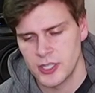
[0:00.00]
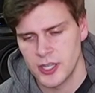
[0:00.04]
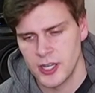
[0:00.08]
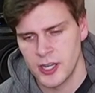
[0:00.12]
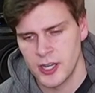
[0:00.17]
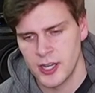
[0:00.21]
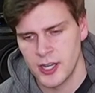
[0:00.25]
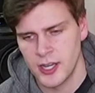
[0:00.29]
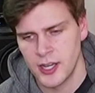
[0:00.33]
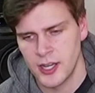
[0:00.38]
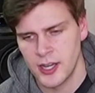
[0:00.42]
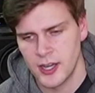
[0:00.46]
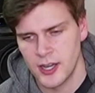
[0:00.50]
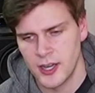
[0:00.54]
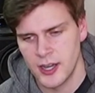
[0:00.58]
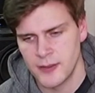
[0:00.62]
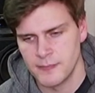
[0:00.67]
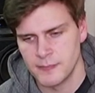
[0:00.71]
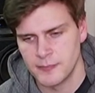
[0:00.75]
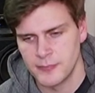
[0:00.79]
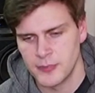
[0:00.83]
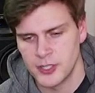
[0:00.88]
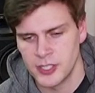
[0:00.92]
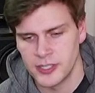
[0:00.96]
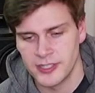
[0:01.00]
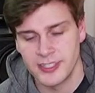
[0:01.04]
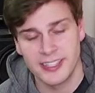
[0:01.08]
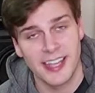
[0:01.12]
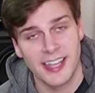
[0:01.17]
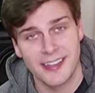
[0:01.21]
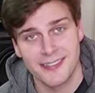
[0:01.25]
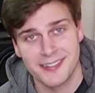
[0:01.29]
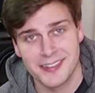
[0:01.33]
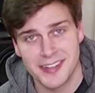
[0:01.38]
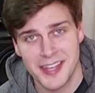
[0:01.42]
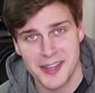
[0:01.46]
I'm going to
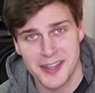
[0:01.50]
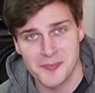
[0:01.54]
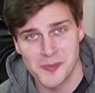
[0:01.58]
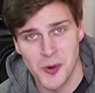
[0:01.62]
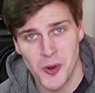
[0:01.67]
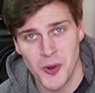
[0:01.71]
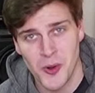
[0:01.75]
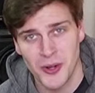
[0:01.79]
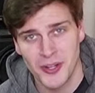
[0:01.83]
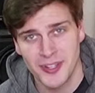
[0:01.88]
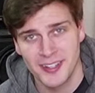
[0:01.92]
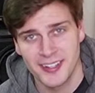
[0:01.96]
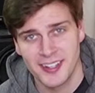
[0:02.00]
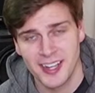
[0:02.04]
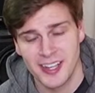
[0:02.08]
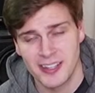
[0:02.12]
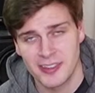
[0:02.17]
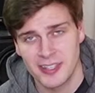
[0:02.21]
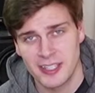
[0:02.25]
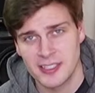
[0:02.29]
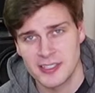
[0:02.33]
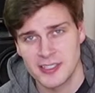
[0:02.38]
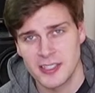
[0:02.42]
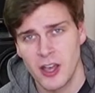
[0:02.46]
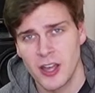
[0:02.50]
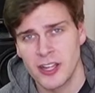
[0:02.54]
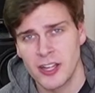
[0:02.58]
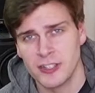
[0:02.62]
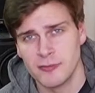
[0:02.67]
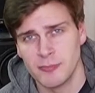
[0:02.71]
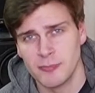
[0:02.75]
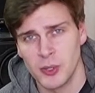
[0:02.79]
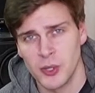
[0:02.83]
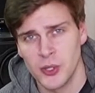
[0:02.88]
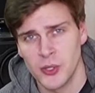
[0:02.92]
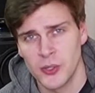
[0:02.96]
get the name wrong. I think it's Kind of
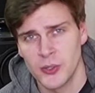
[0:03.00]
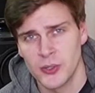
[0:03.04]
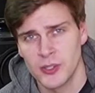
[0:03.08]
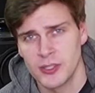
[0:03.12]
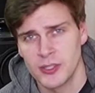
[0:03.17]
Blue,